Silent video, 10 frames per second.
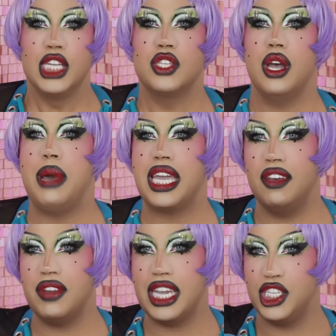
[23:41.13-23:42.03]
So am I
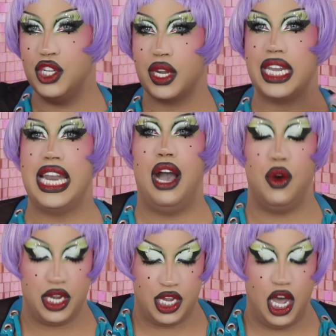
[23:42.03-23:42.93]
giving it to her? Now,
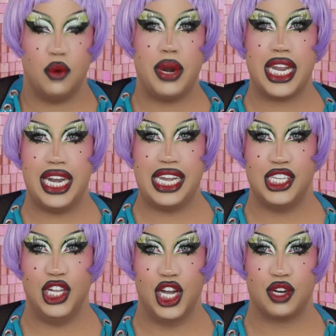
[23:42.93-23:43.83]
y'all recognize
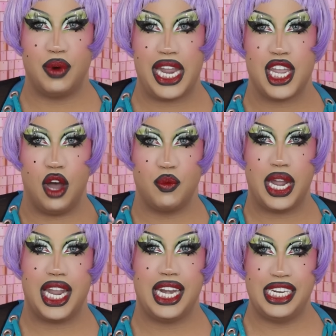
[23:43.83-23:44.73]
the look, right? Y'all
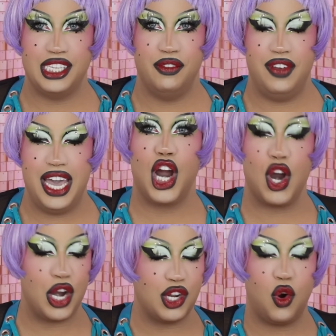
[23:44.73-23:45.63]
recognize the fit.
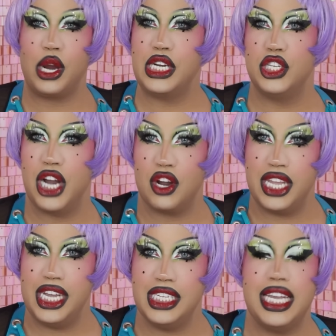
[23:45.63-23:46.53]
Her and Corey share
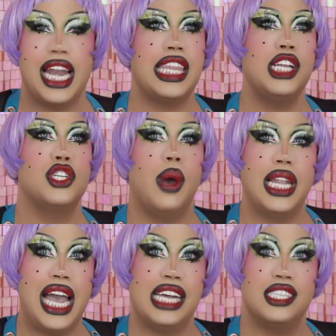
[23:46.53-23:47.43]
this, and I think
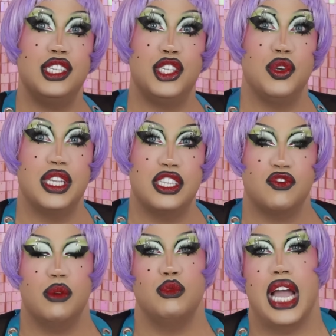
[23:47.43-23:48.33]
Joella has this too. This is
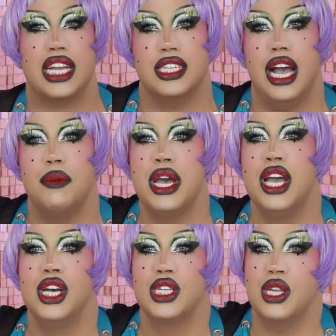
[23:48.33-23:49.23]
from Dragstop.
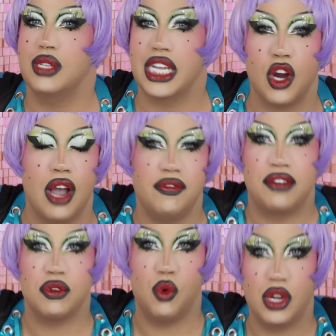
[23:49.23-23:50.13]
So I was like, girl, I've
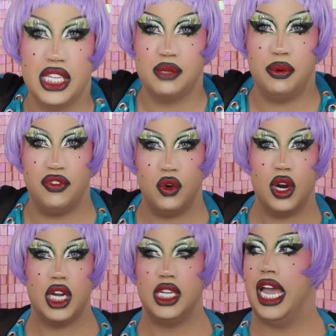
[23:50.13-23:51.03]
never worn this
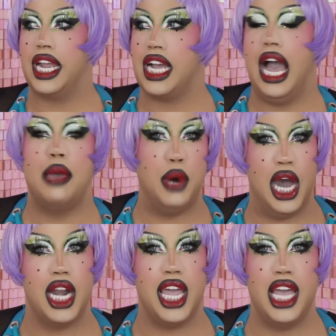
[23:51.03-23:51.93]
before. Like, I
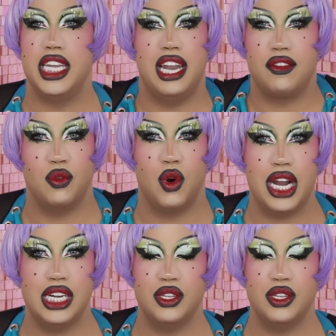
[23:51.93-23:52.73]
bought it and then never wore it.